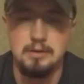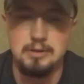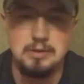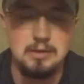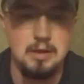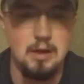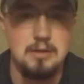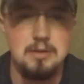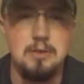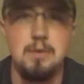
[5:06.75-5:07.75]
it just
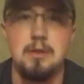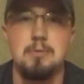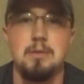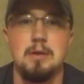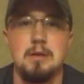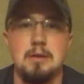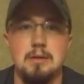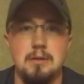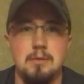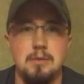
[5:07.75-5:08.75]
costs too much money
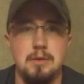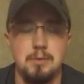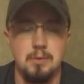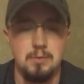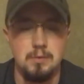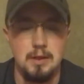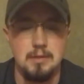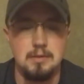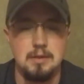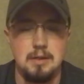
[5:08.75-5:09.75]
to, be throwing
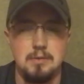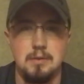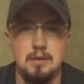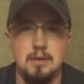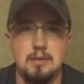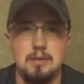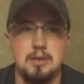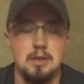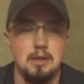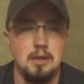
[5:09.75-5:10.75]
rounds down range.